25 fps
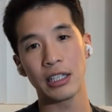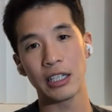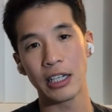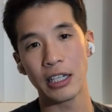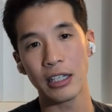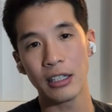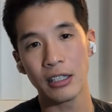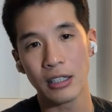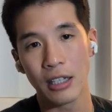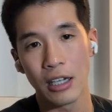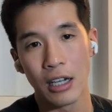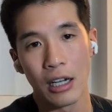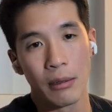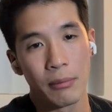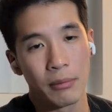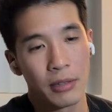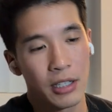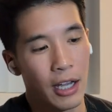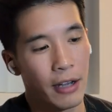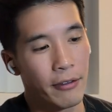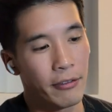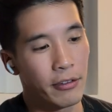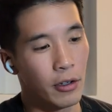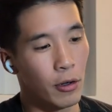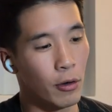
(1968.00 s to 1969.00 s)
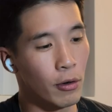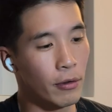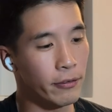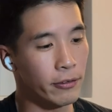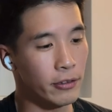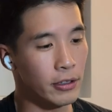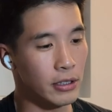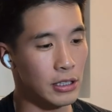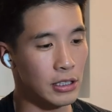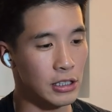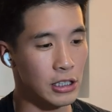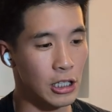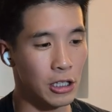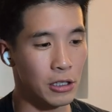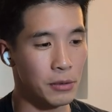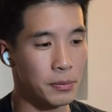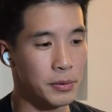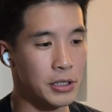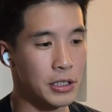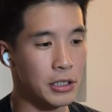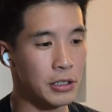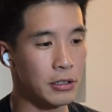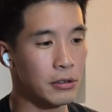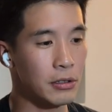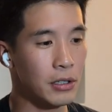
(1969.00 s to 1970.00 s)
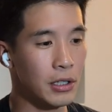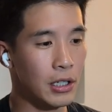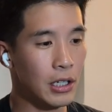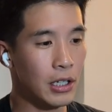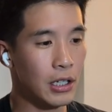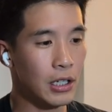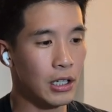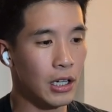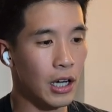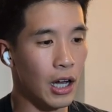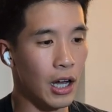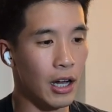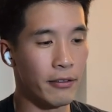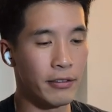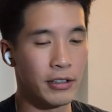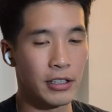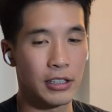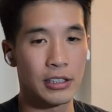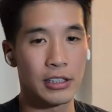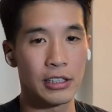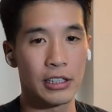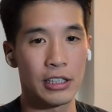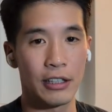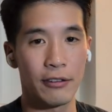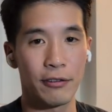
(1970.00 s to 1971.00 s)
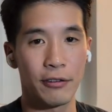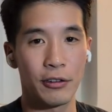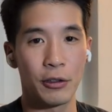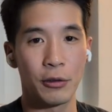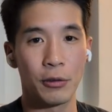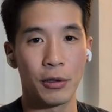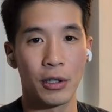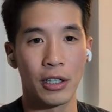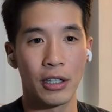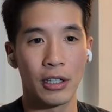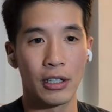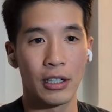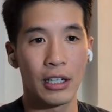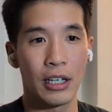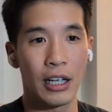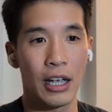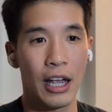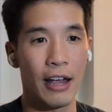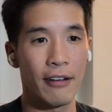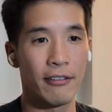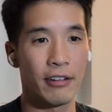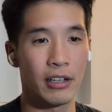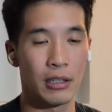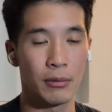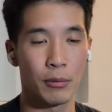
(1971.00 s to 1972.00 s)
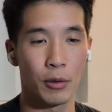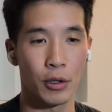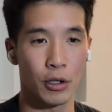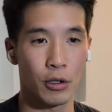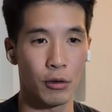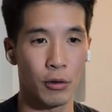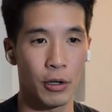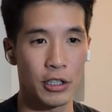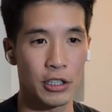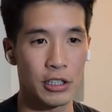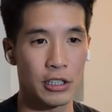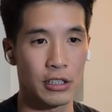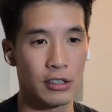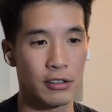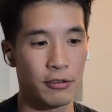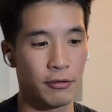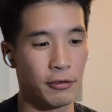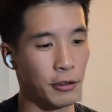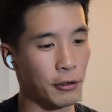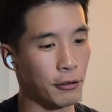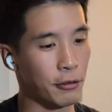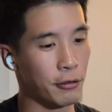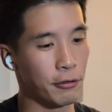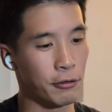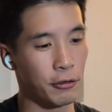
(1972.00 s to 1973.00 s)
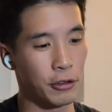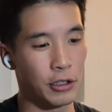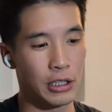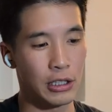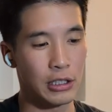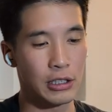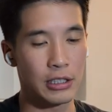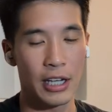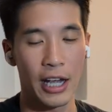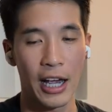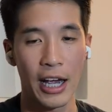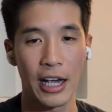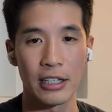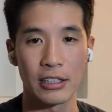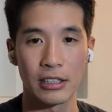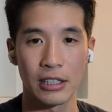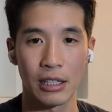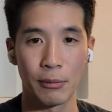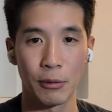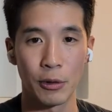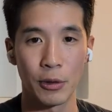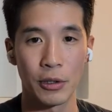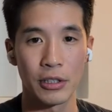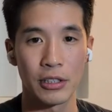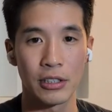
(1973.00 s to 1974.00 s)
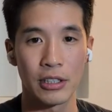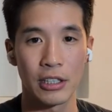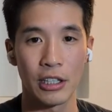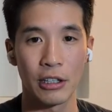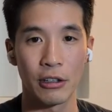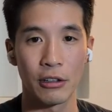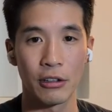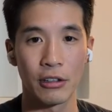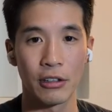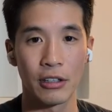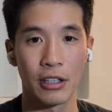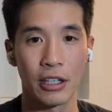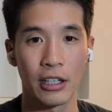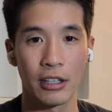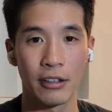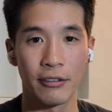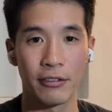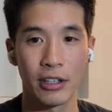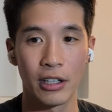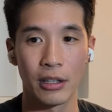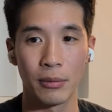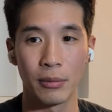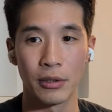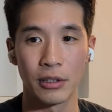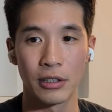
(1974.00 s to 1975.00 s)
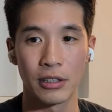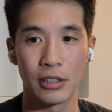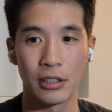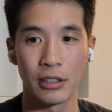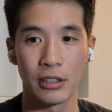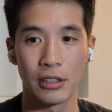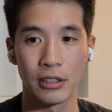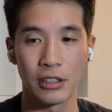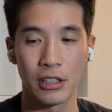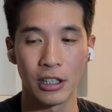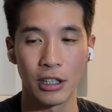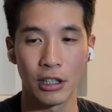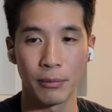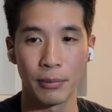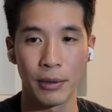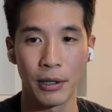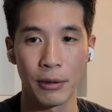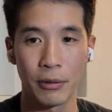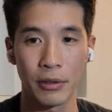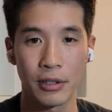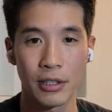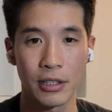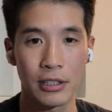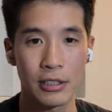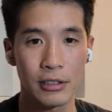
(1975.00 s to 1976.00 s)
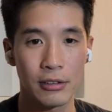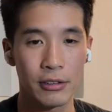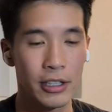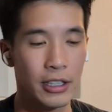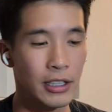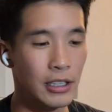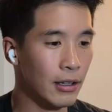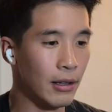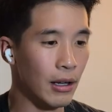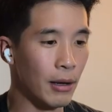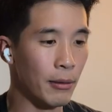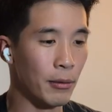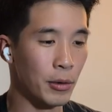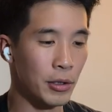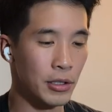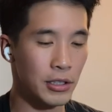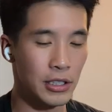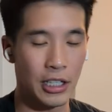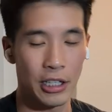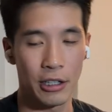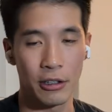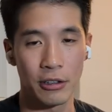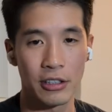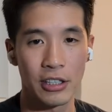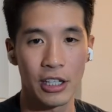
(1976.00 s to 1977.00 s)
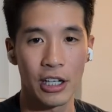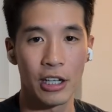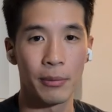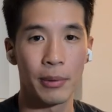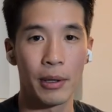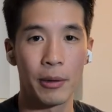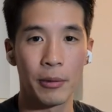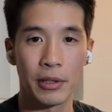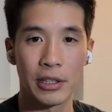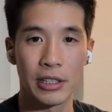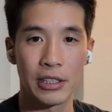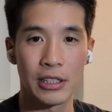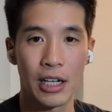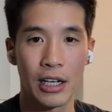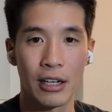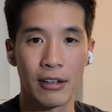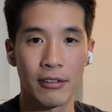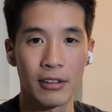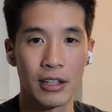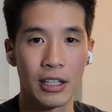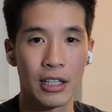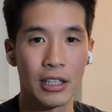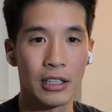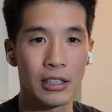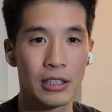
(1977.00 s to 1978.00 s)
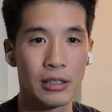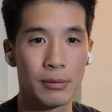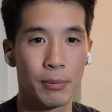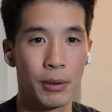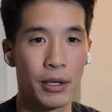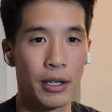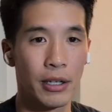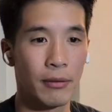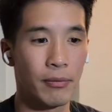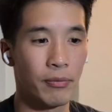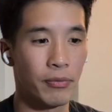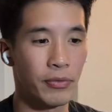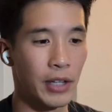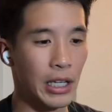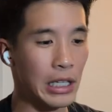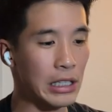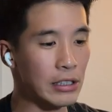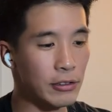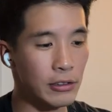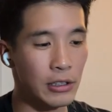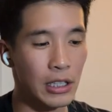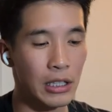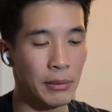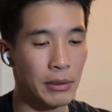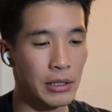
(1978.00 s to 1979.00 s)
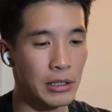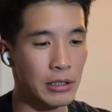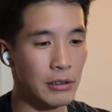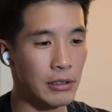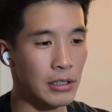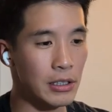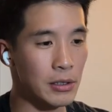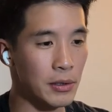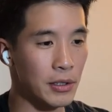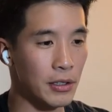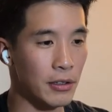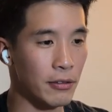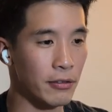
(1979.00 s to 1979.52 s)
it. Kevin, hopefully this helps you. Obviously, if you have any more questions, feel free to ask. I'm always here and available to help out with this, right? I'm always here to help out with these kind of things, but thanks for letting me do this with your